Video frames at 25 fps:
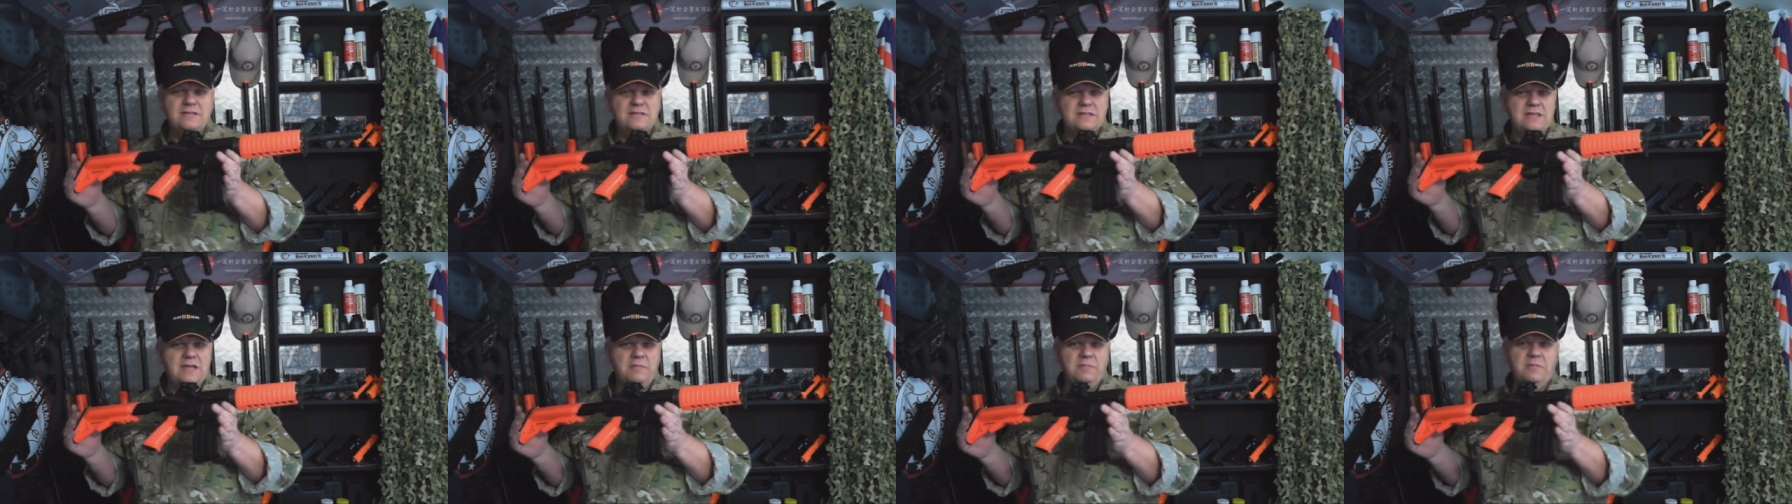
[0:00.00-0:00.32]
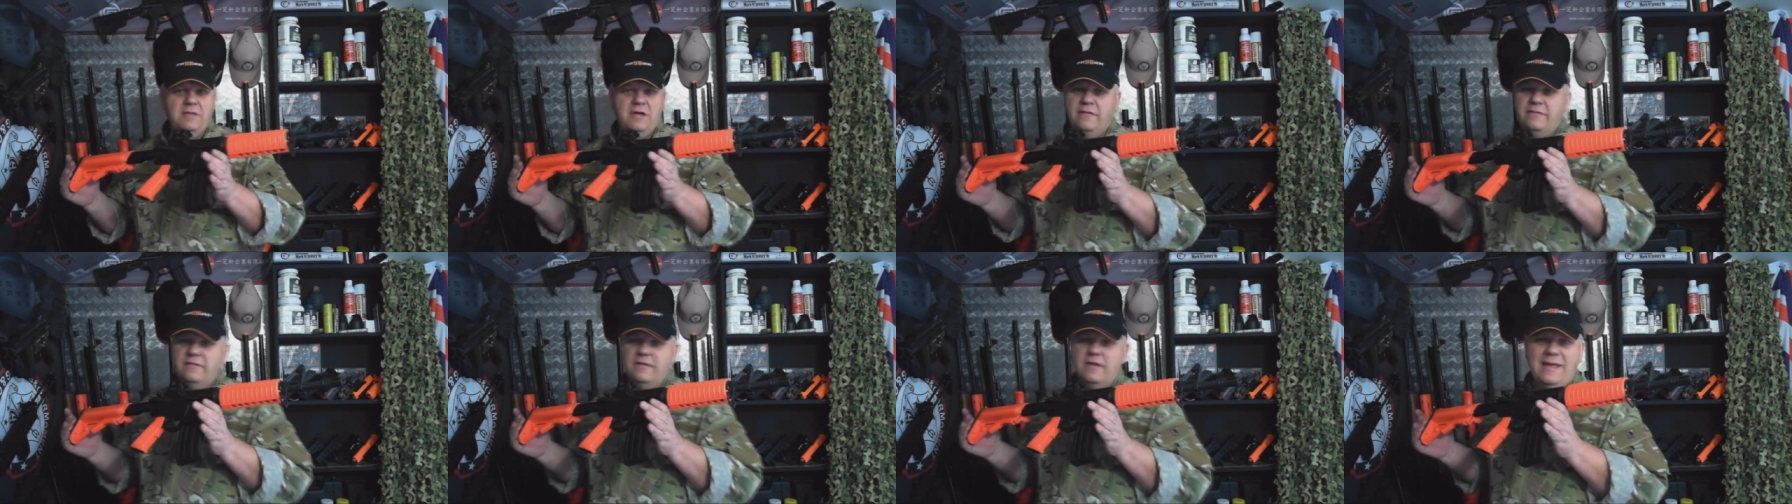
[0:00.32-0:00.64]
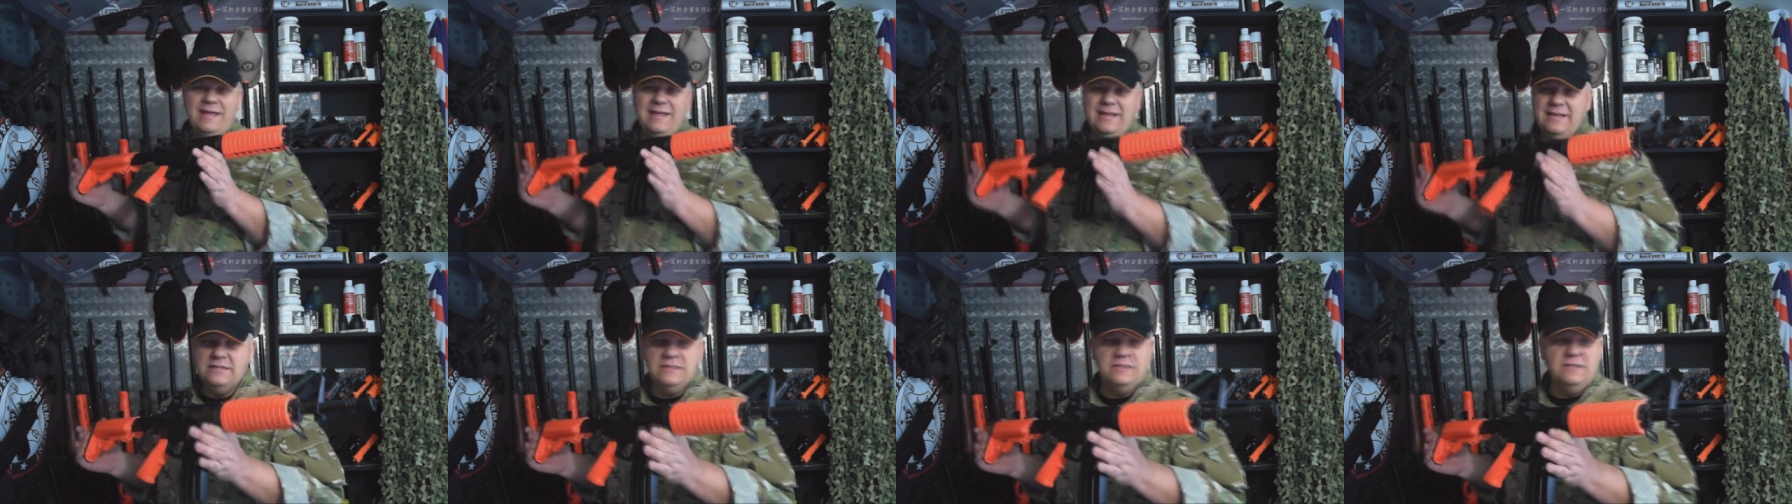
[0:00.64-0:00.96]
the same gun,
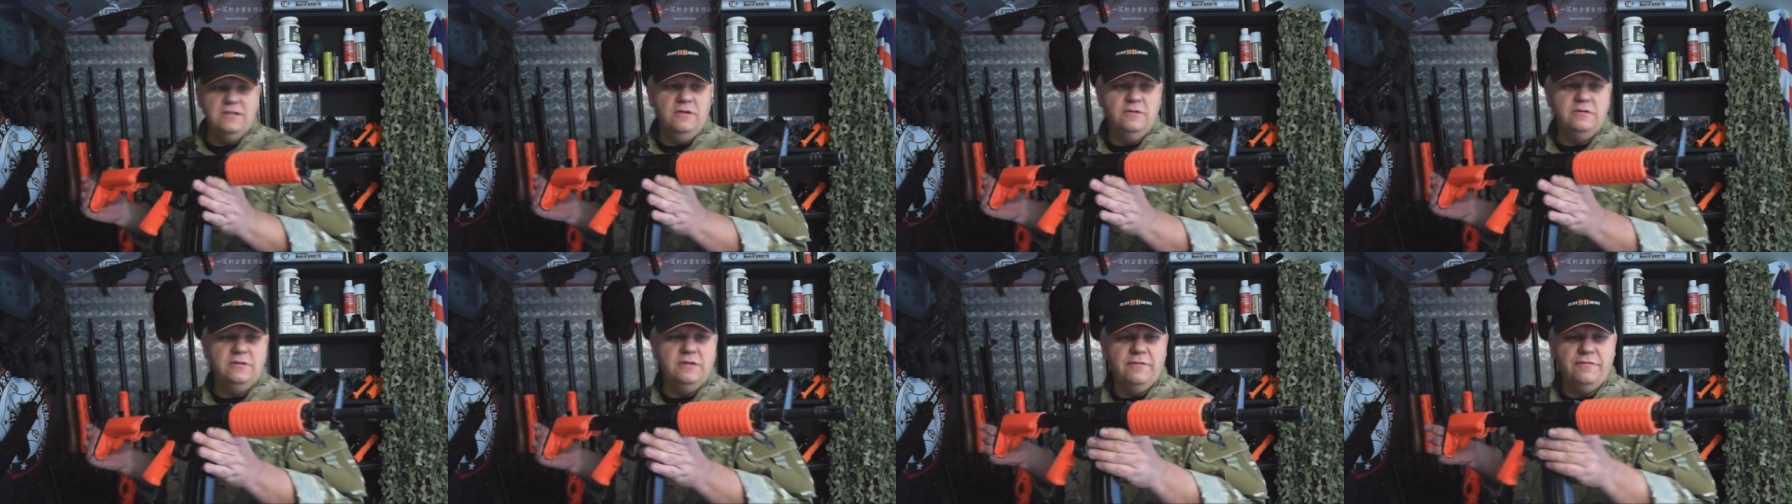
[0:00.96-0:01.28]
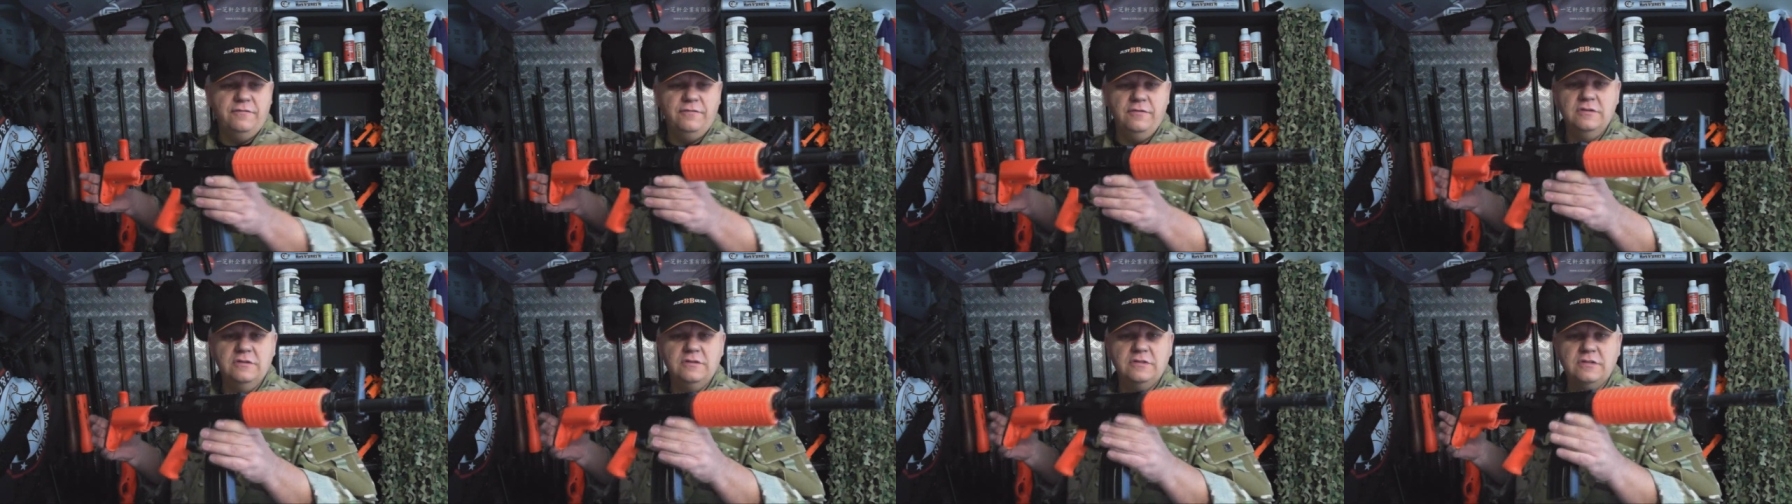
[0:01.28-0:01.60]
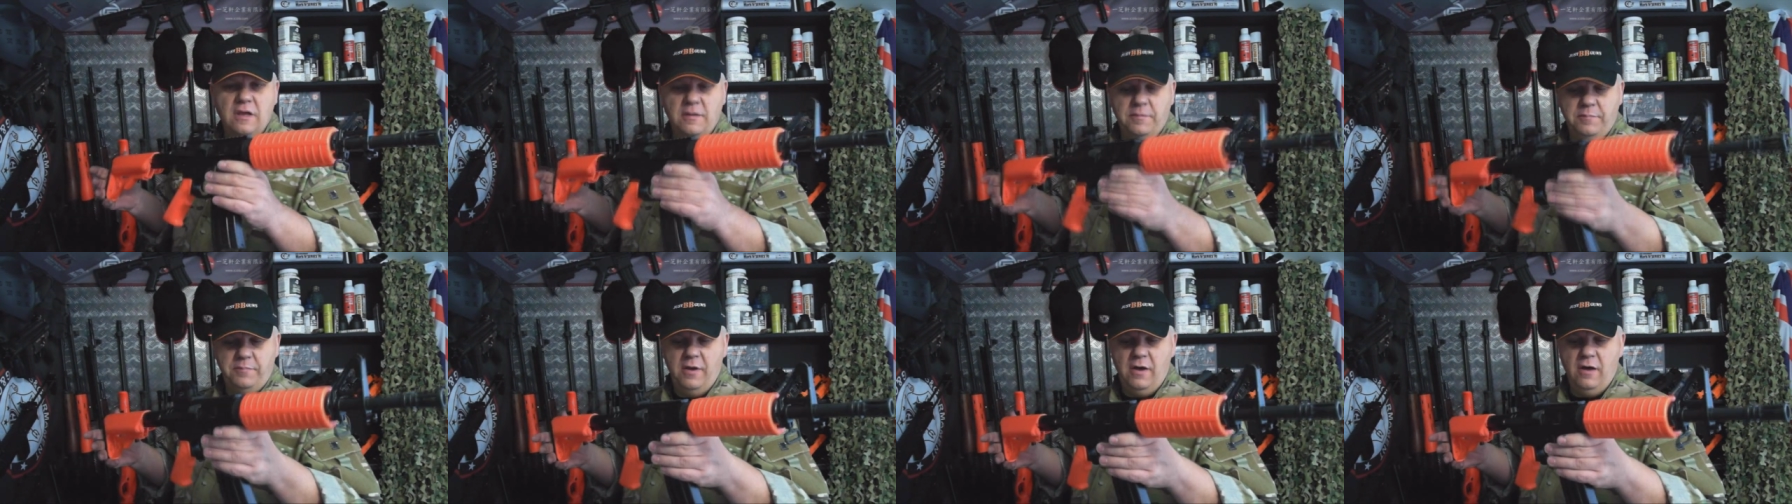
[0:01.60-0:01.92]
there is no
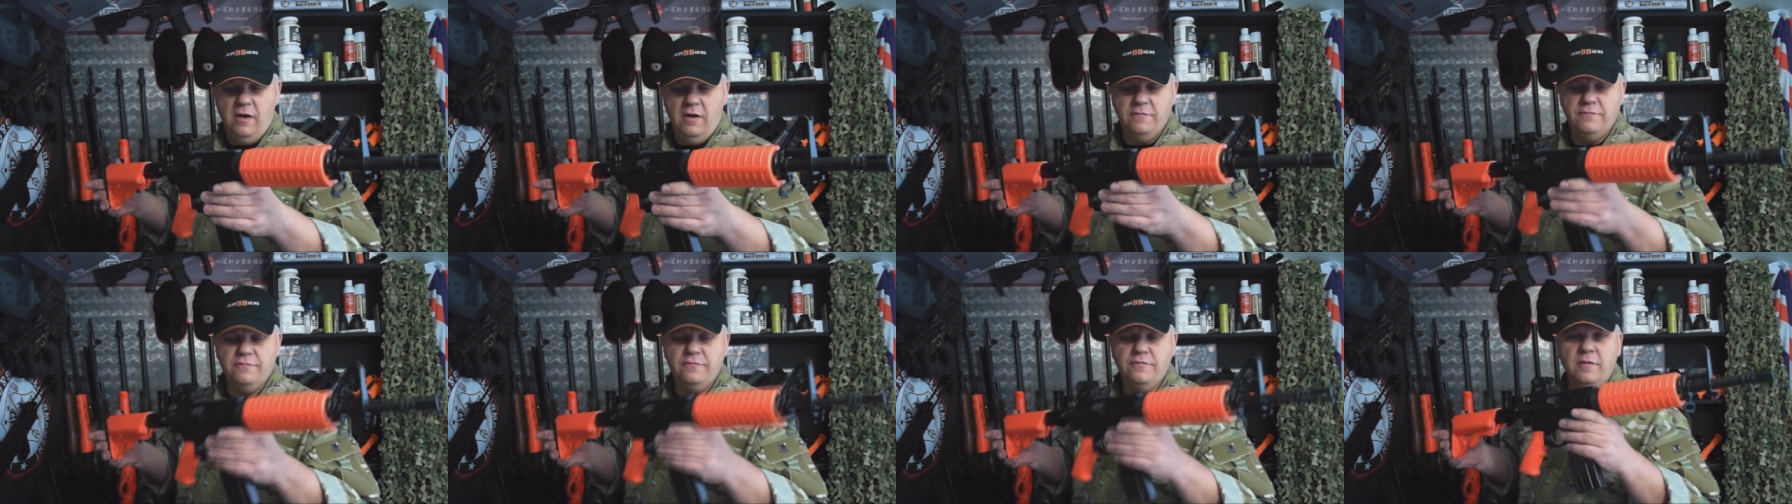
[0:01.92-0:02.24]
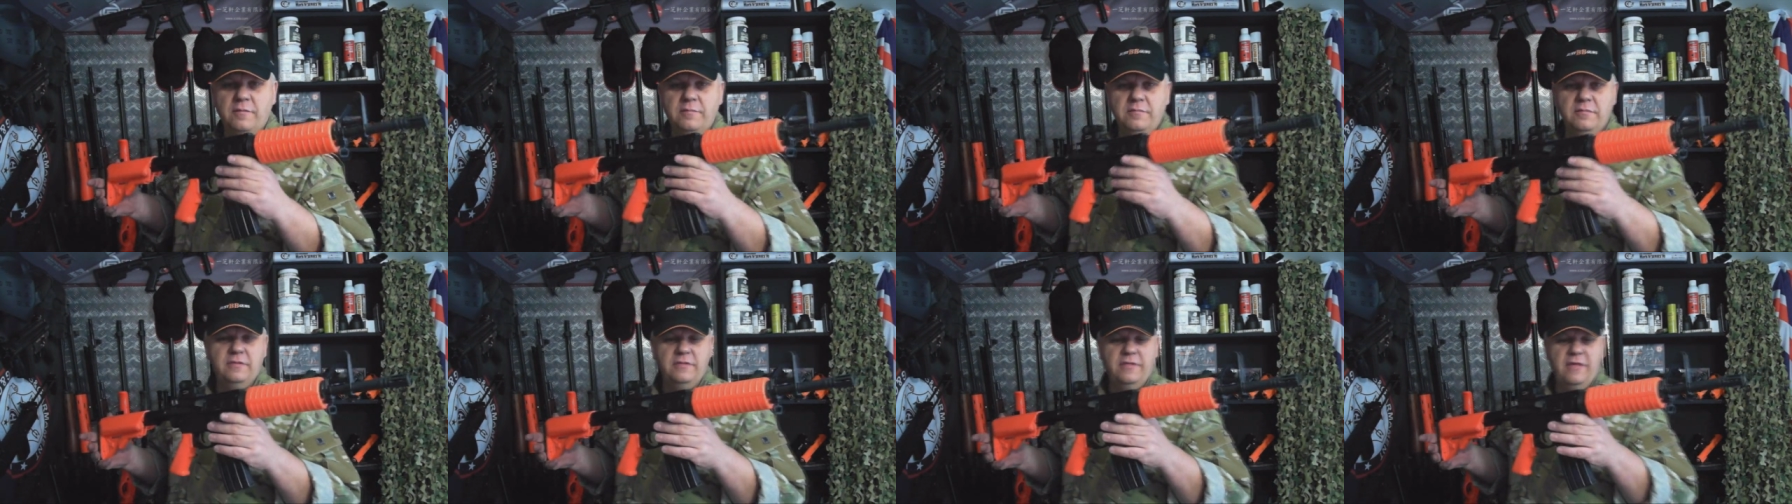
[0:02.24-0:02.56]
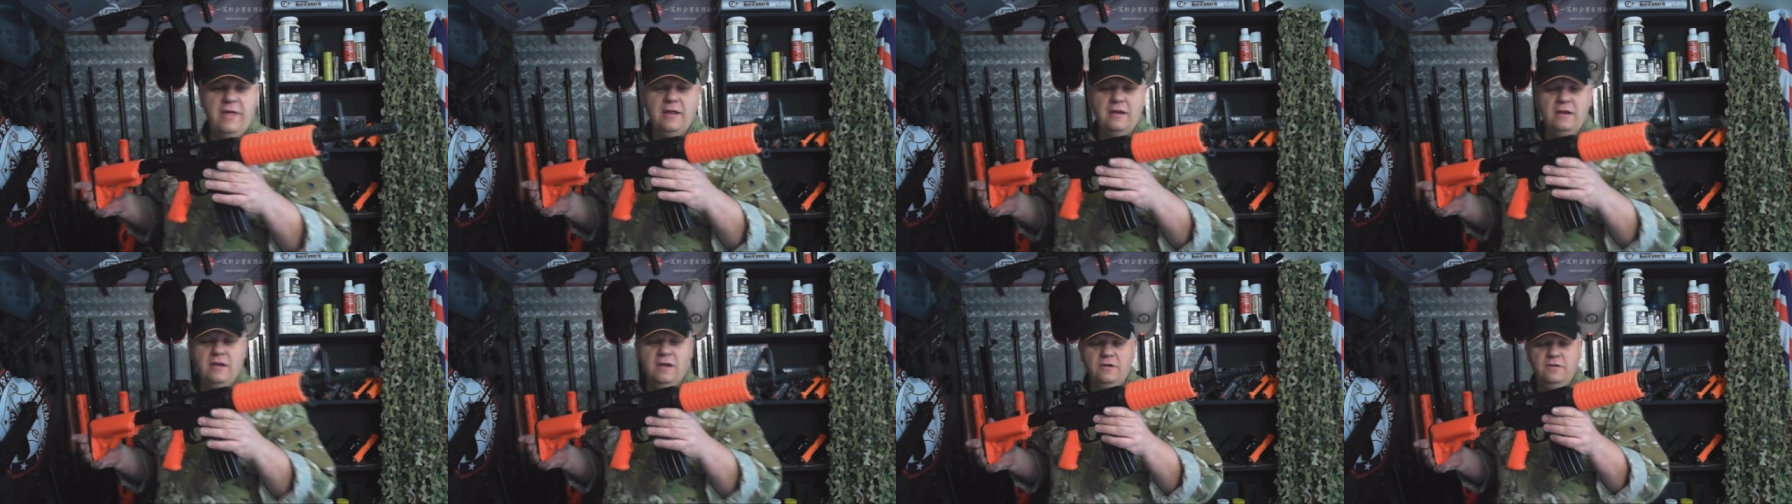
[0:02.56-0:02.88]
difference apart from
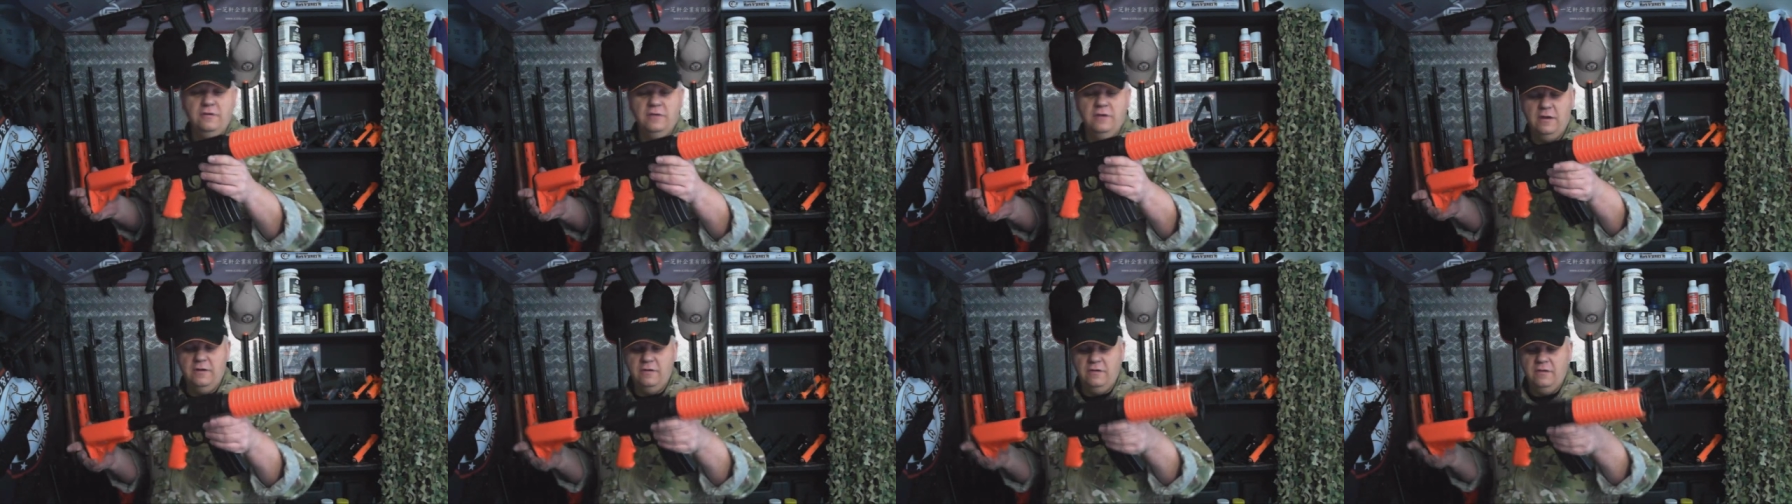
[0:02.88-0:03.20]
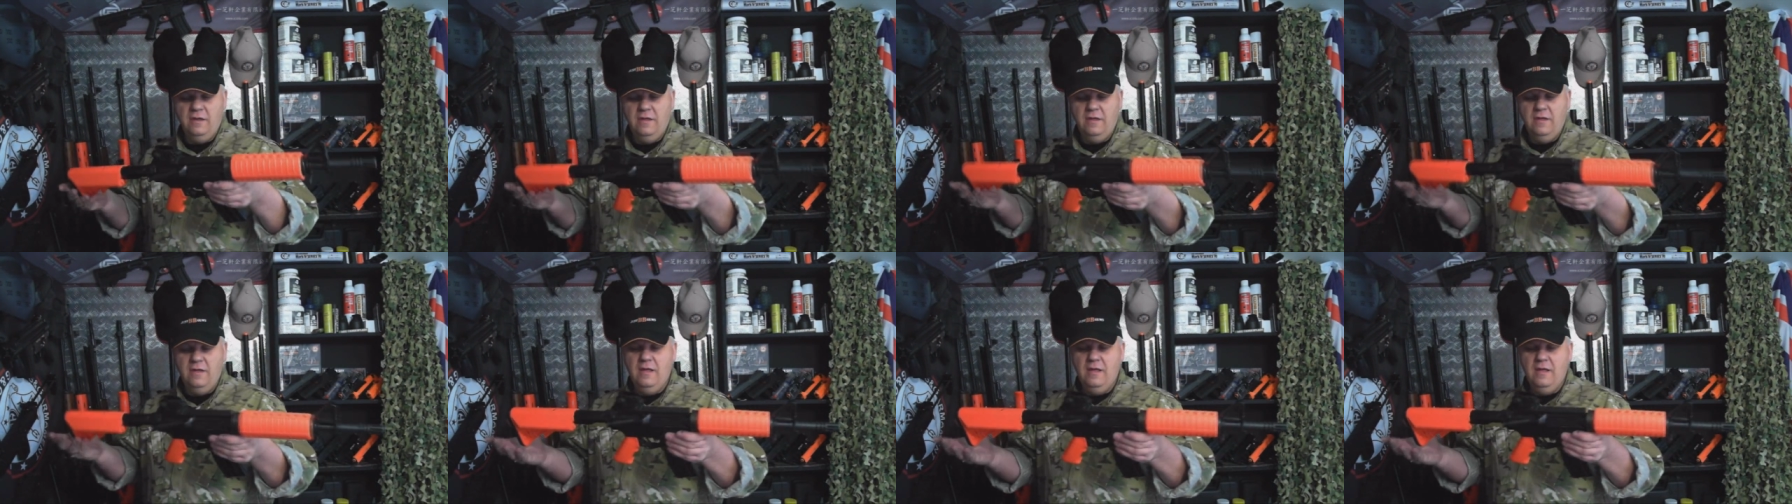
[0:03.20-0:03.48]
that logo.